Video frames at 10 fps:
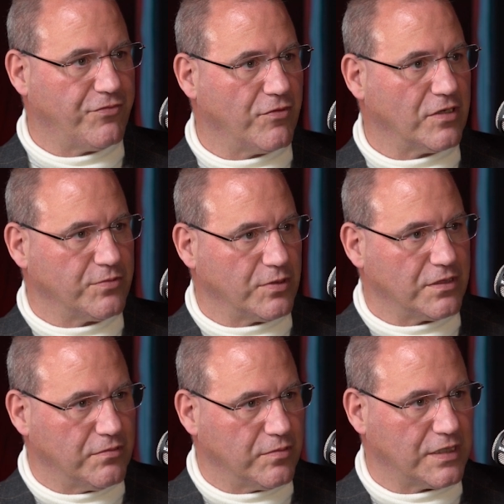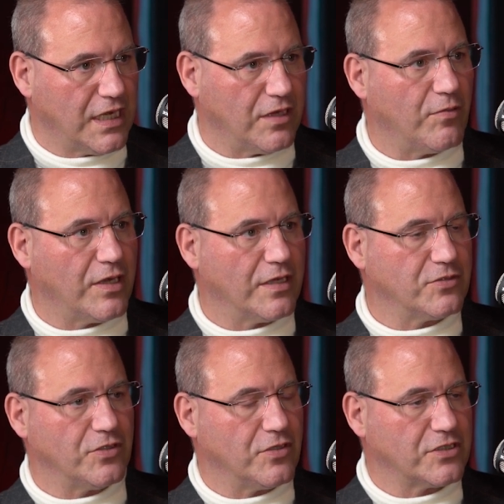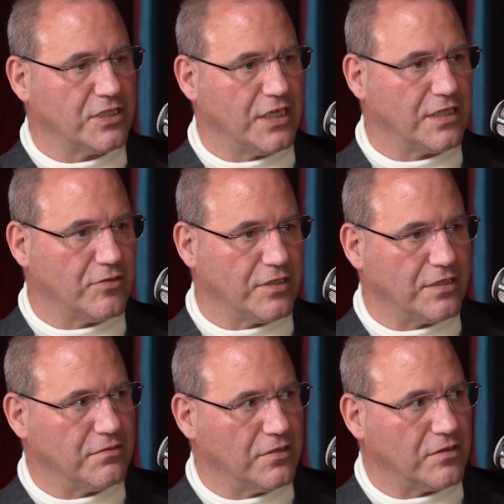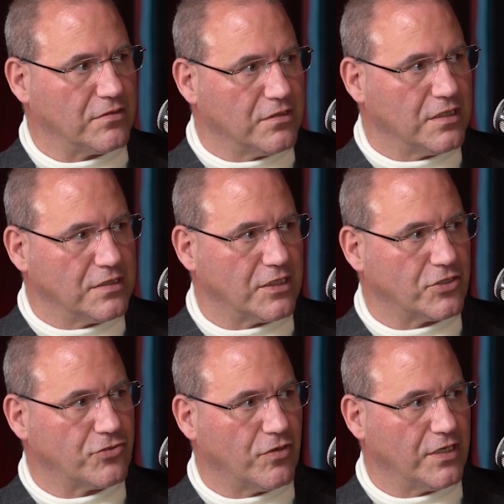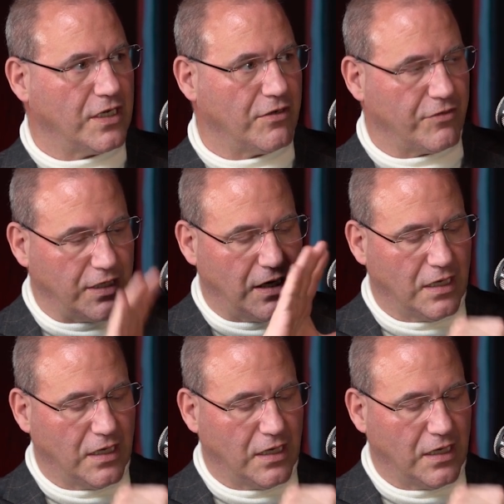for us with Keller Williams in New York City. I thought he, did extraordinary.